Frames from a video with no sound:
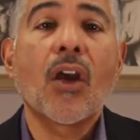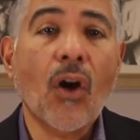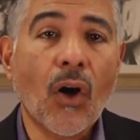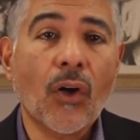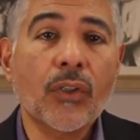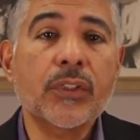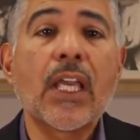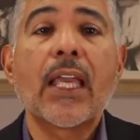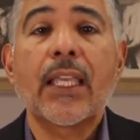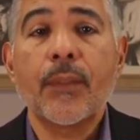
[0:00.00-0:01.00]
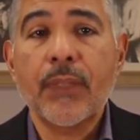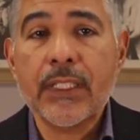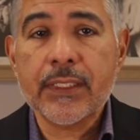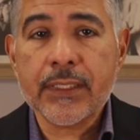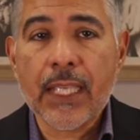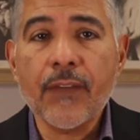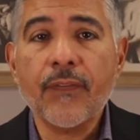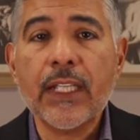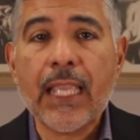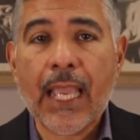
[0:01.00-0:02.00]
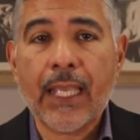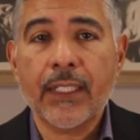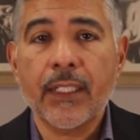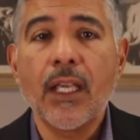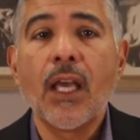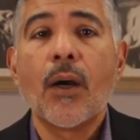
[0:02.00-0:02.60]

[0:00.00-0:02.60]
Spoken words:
calls can be safely handled